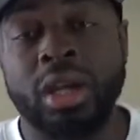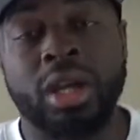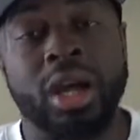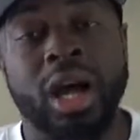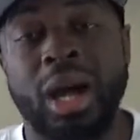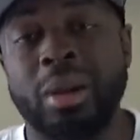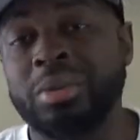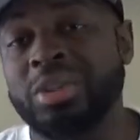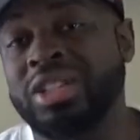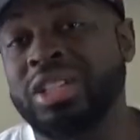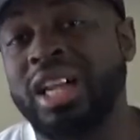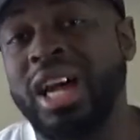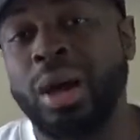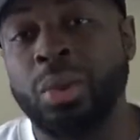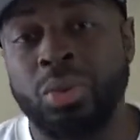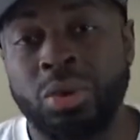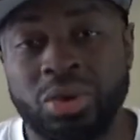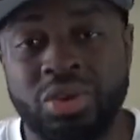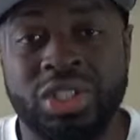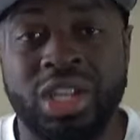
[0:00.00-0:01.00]
I'm just
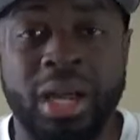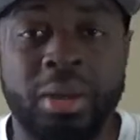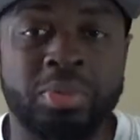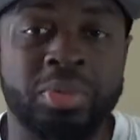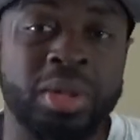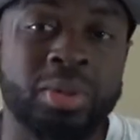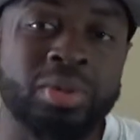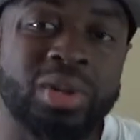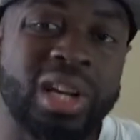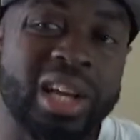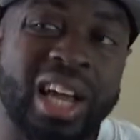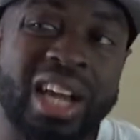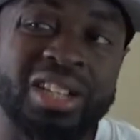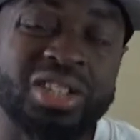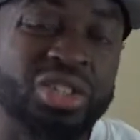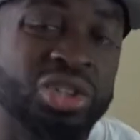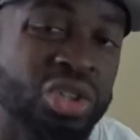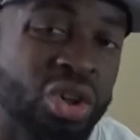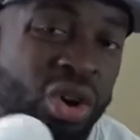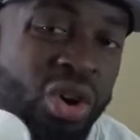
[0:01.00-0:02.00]
not one of those type of people that like
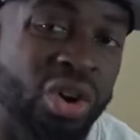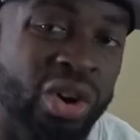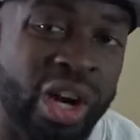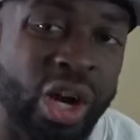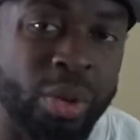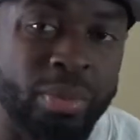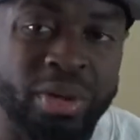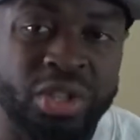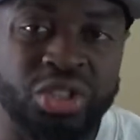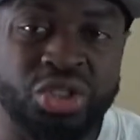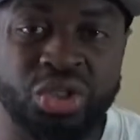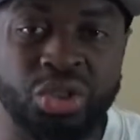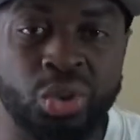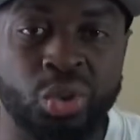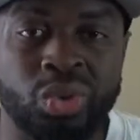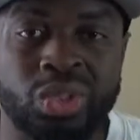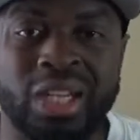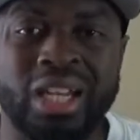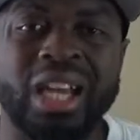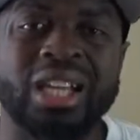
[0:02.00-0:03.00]
to dog out my
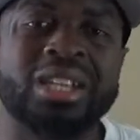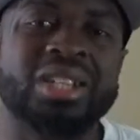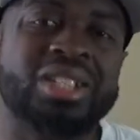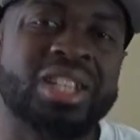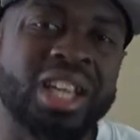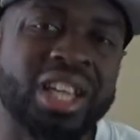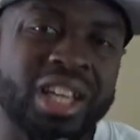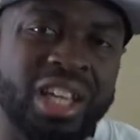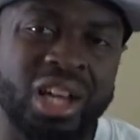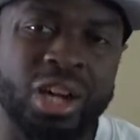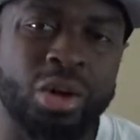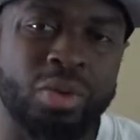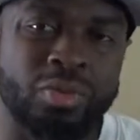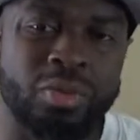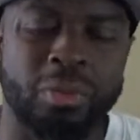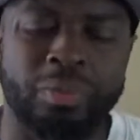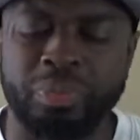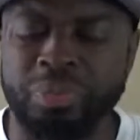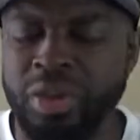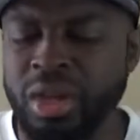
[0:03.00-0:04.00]
shoes. I like to take care of
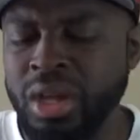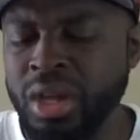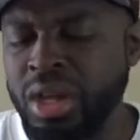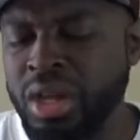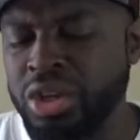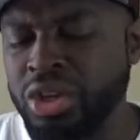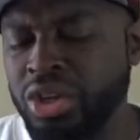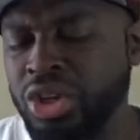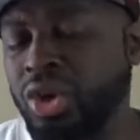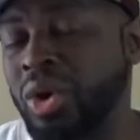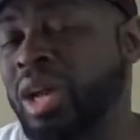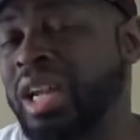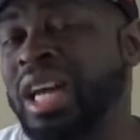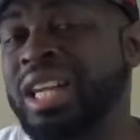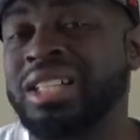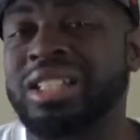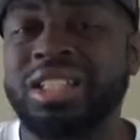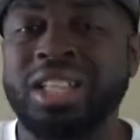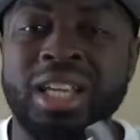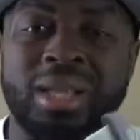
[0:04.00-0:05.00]
them. You know, I
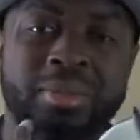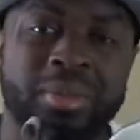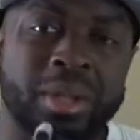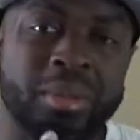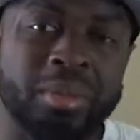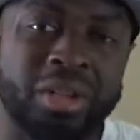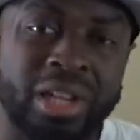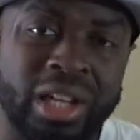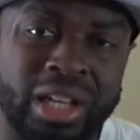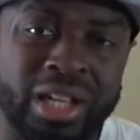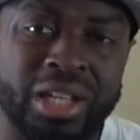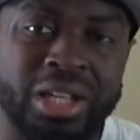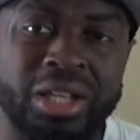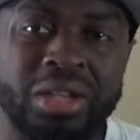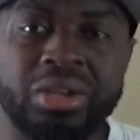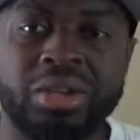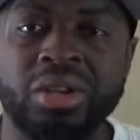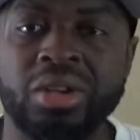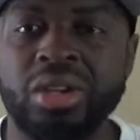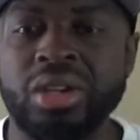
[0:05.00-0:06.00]
like to keep them
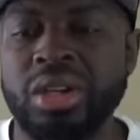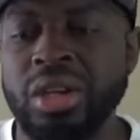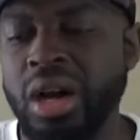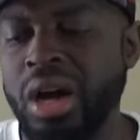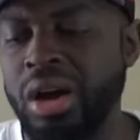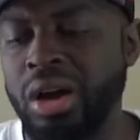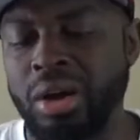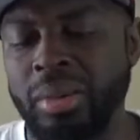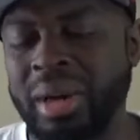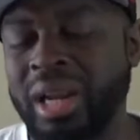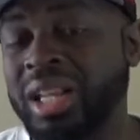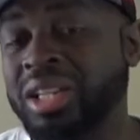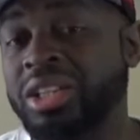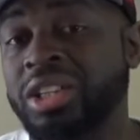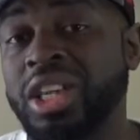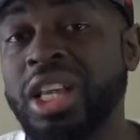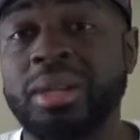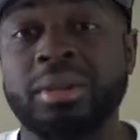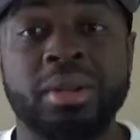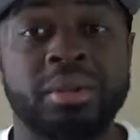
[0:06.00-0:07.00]
clean. I like
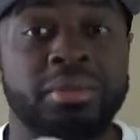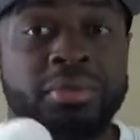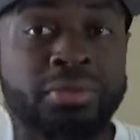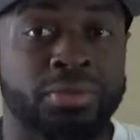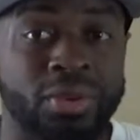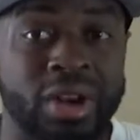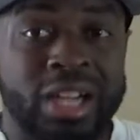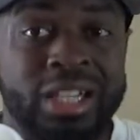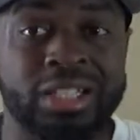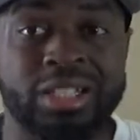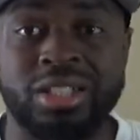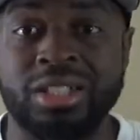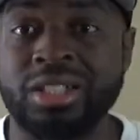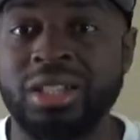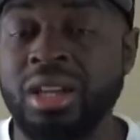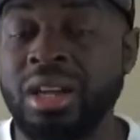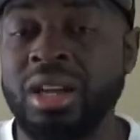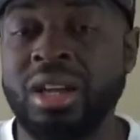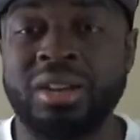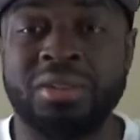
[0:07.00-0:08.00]
to keep them fresh,
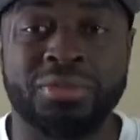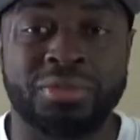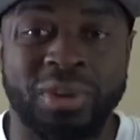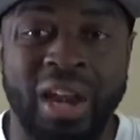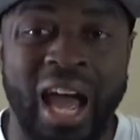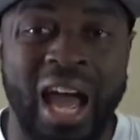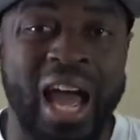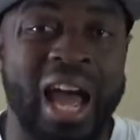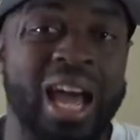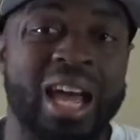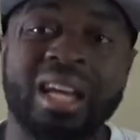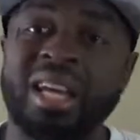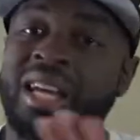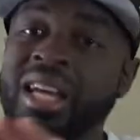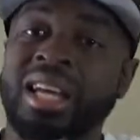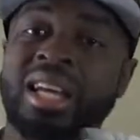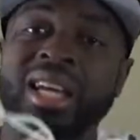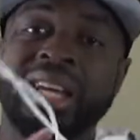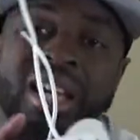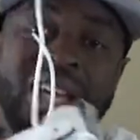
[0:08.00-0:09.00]
fly,
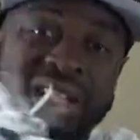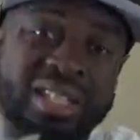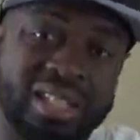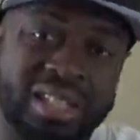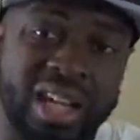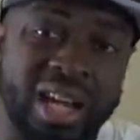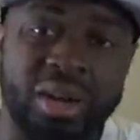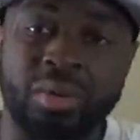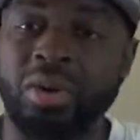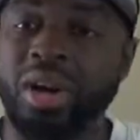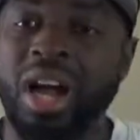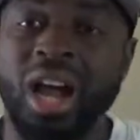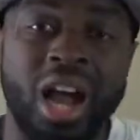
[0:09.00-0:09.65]
etc.